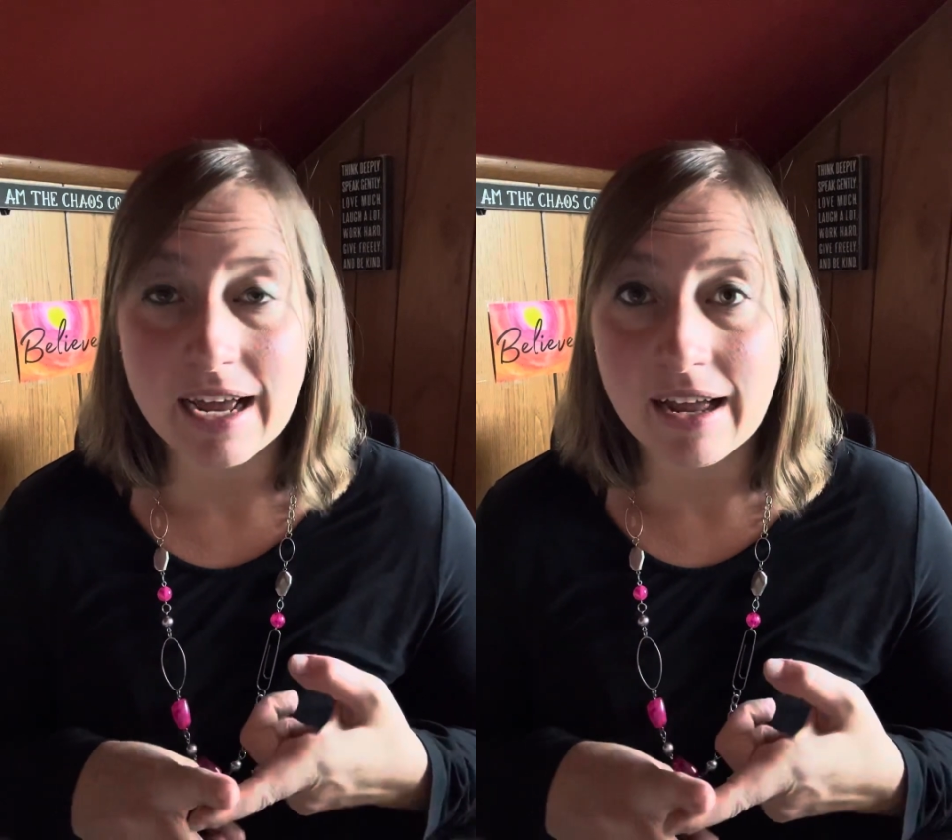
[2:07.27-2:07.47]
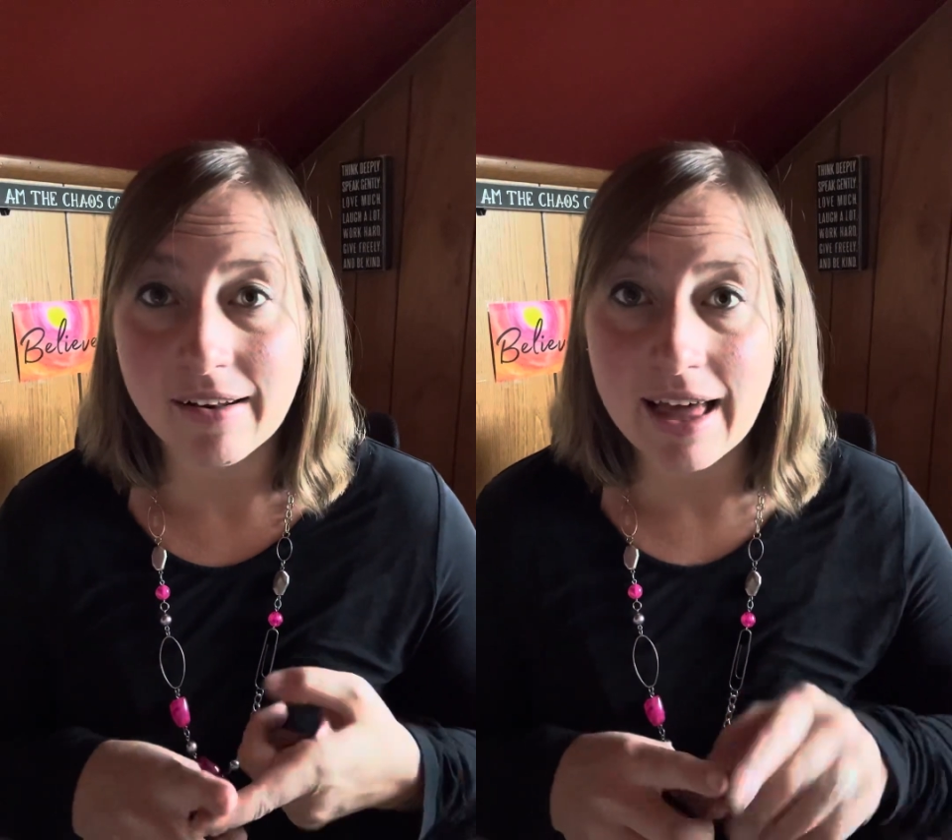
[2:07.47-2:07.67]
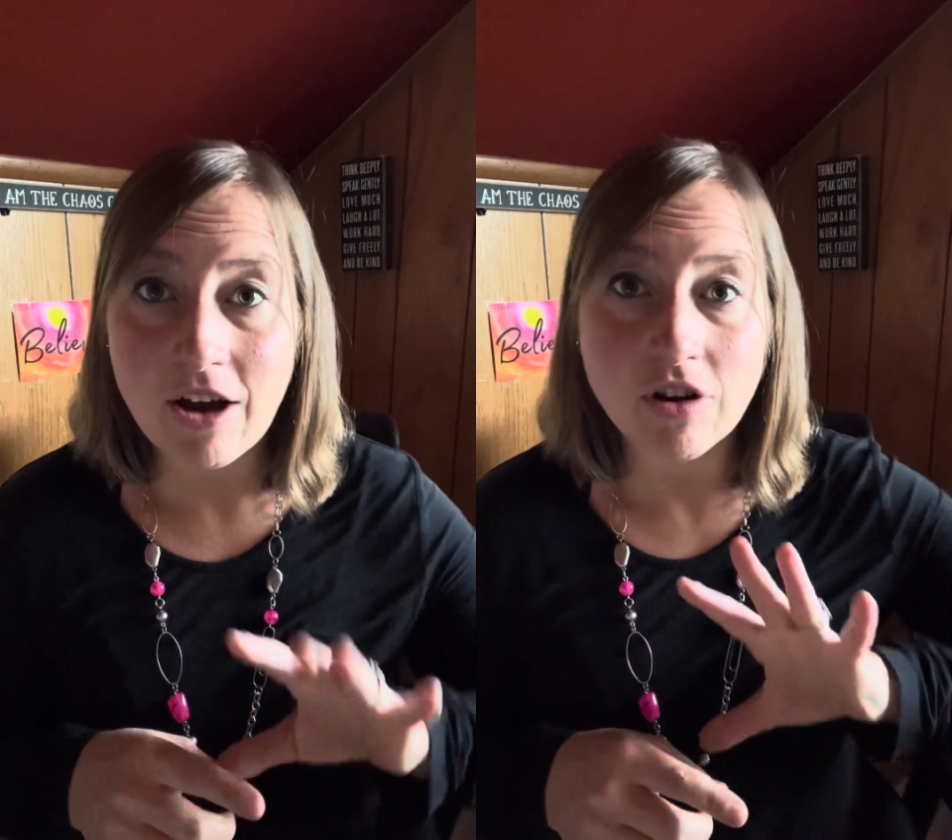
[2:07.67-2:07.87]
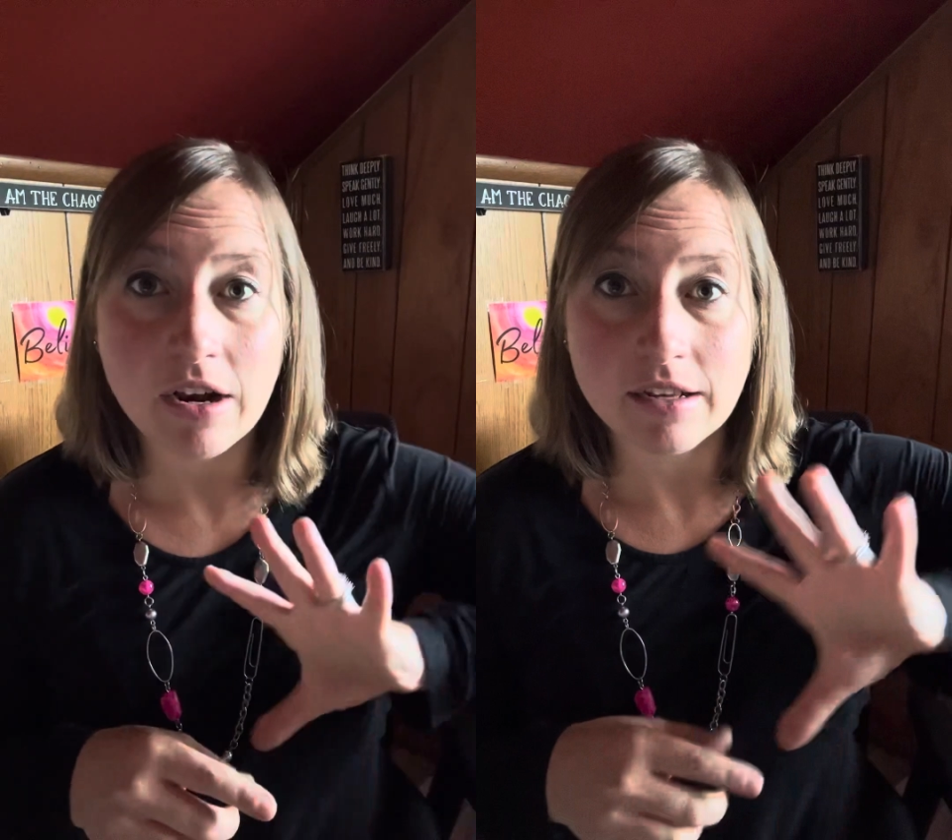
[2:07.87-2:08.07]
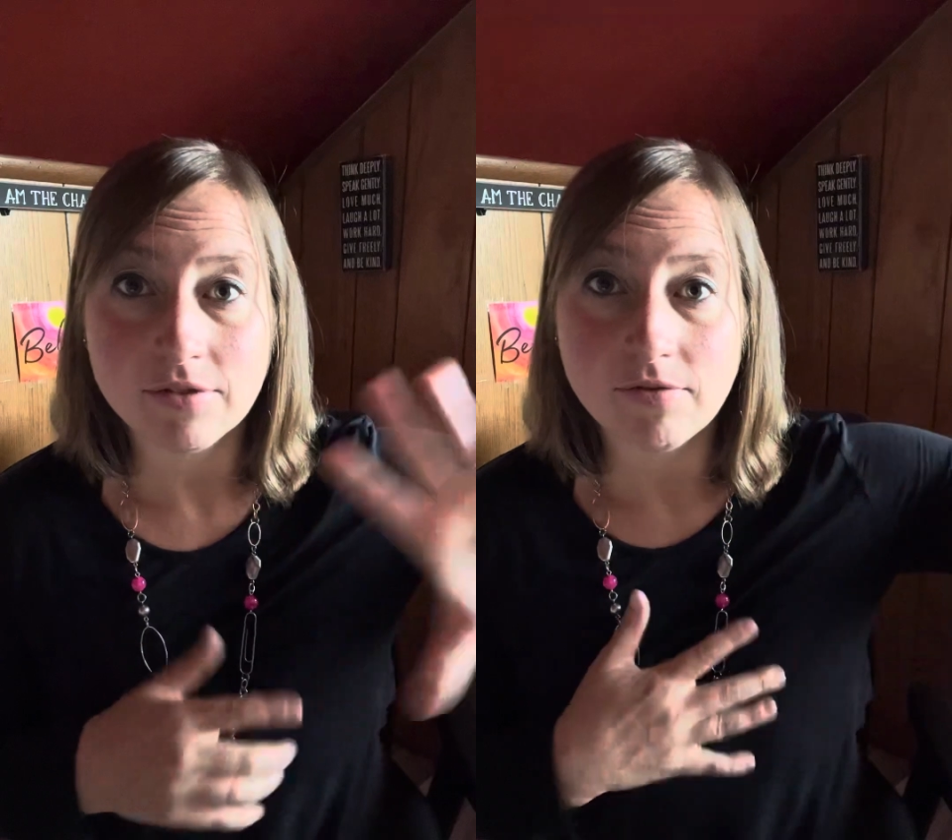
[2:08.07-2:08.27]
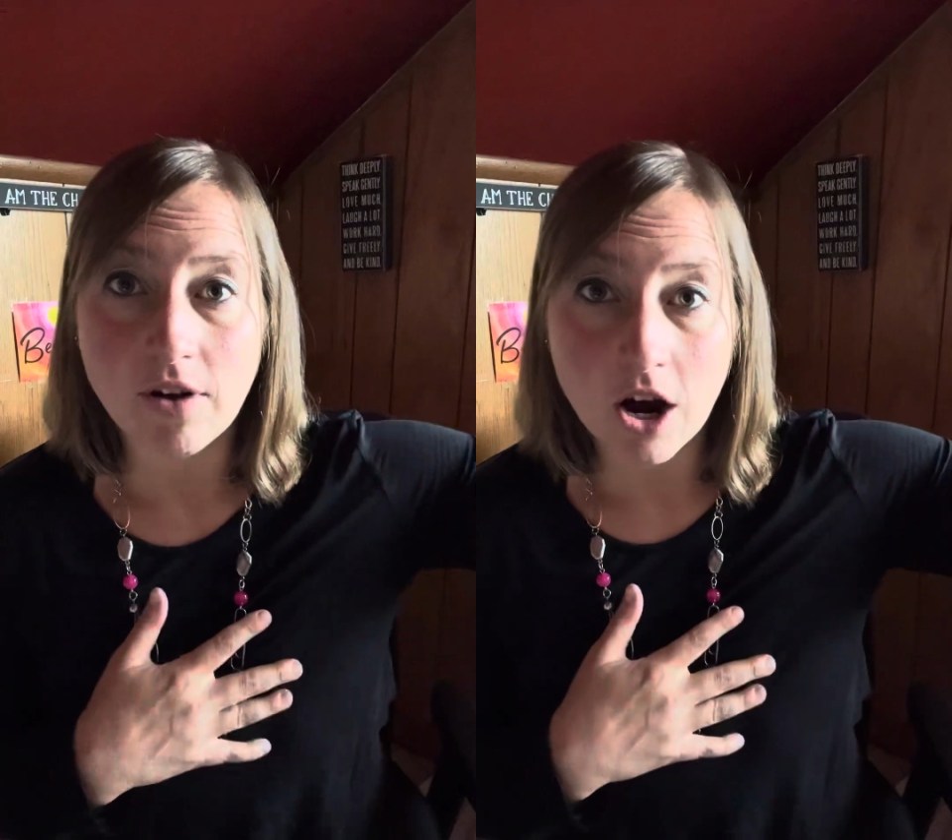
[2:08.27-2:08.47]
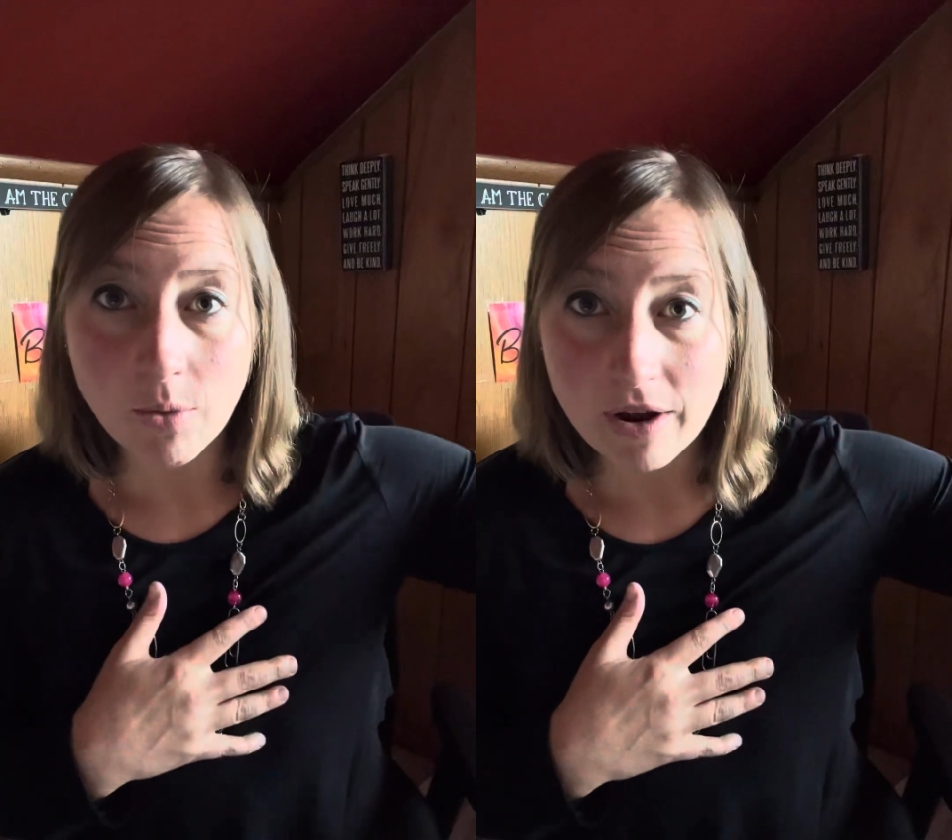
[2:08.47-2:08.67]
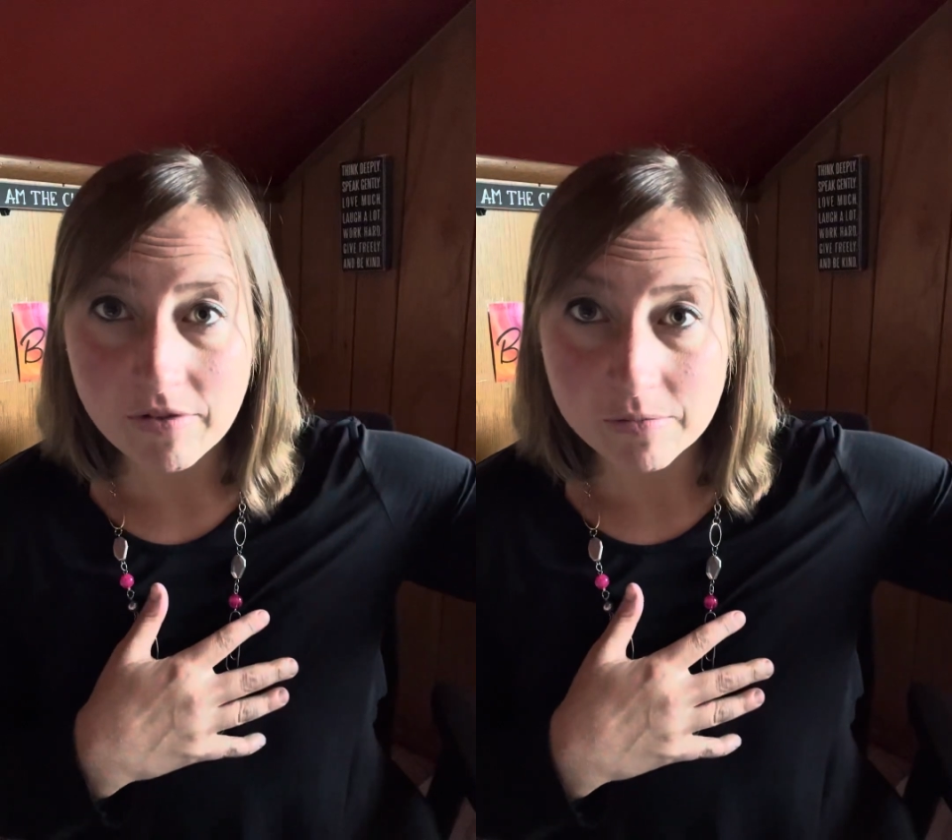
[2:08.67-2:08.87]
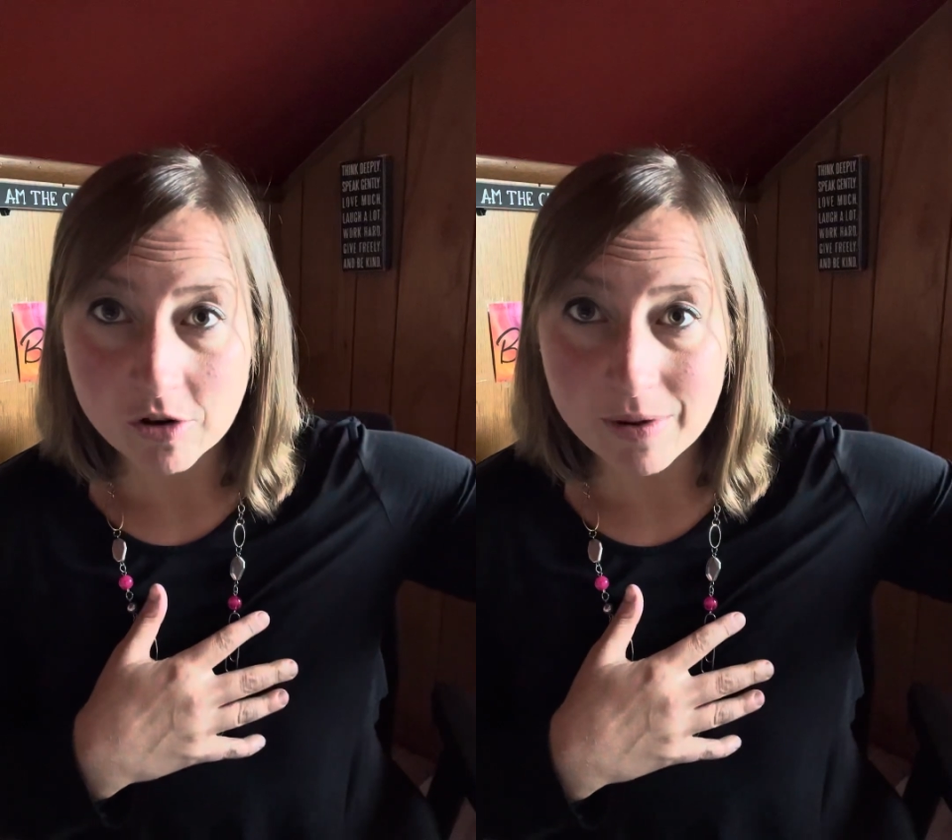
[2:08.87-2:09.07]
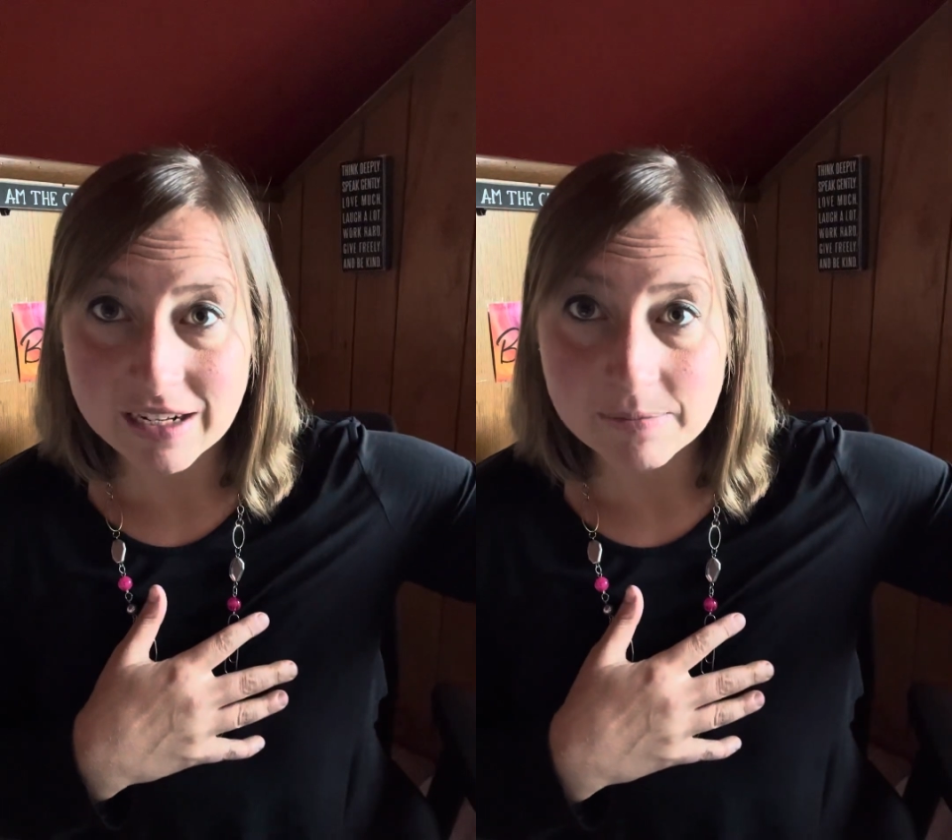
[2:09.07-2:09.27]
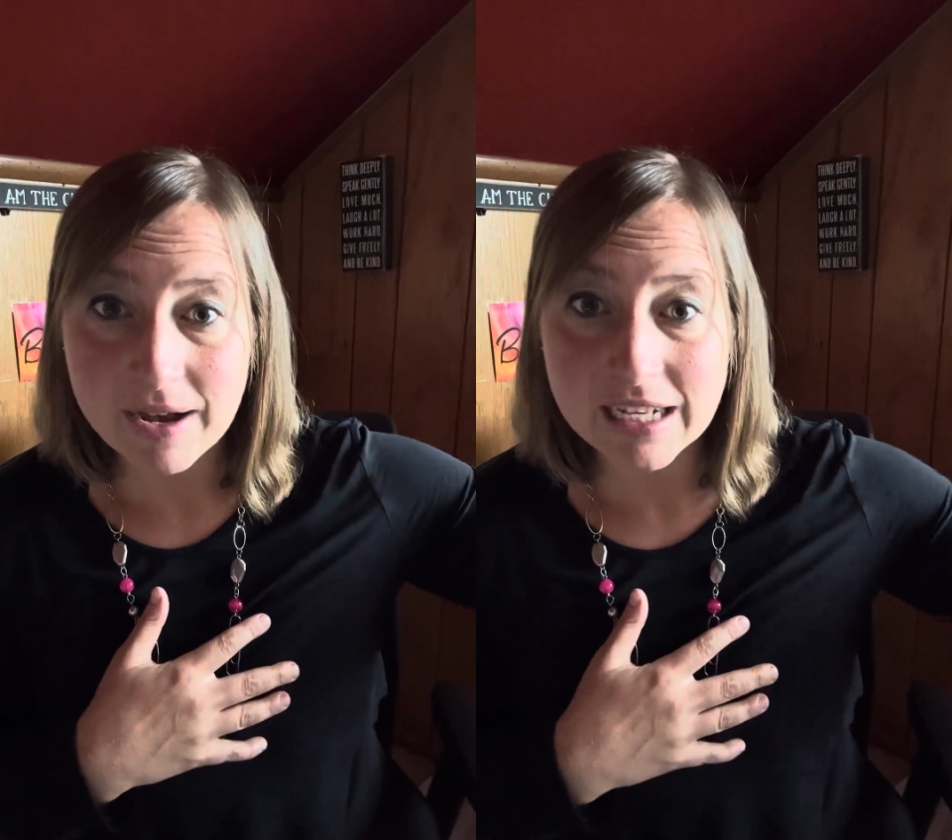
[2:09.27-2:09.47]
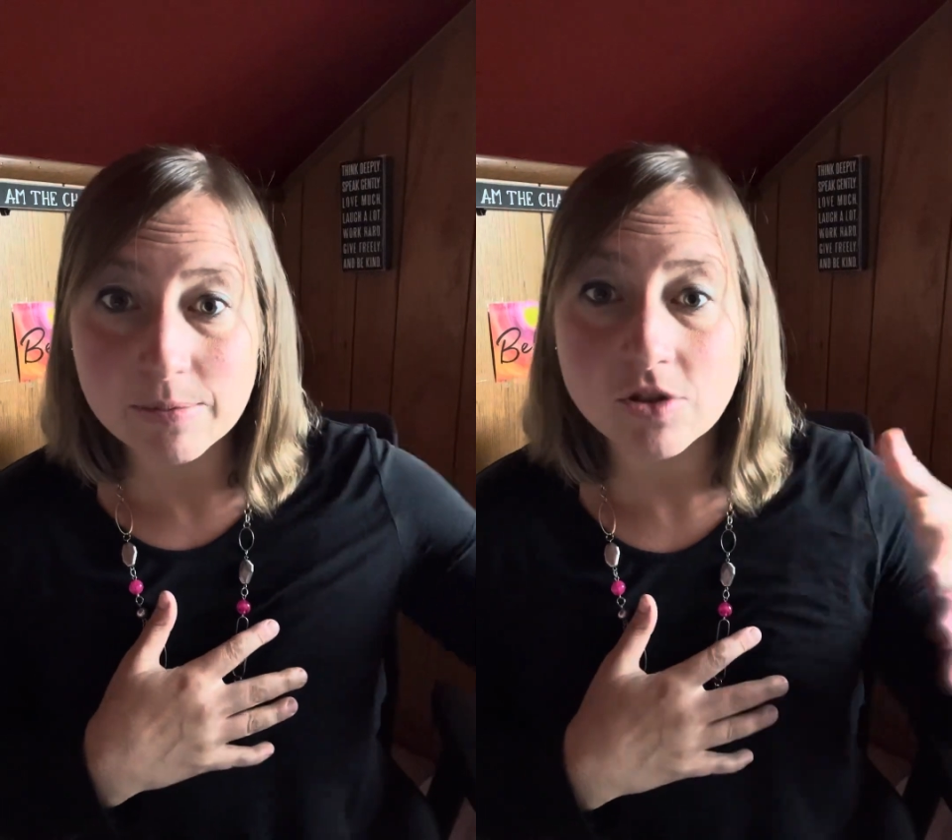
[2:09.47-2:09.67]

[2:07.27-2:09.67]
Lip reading: on loud and as far away from your bed as possible,